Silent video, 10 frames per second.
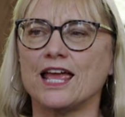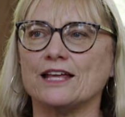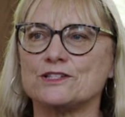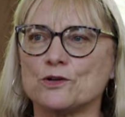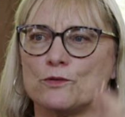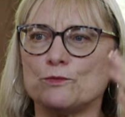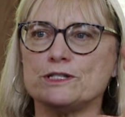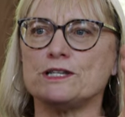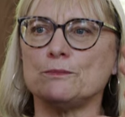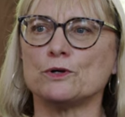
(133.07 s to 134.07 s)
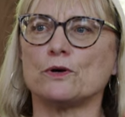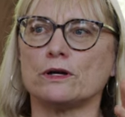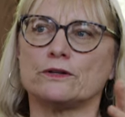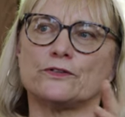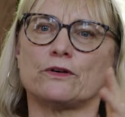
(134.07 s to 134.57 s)
And so the
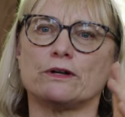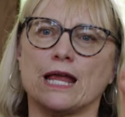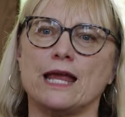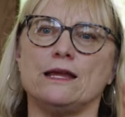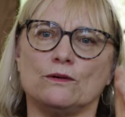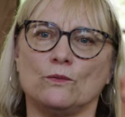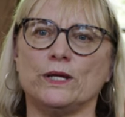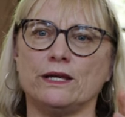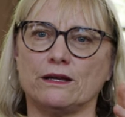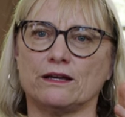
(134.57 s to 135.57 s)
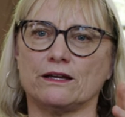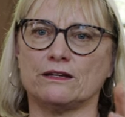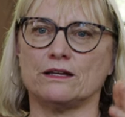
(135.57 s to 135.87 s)
preceptorials are an eight-week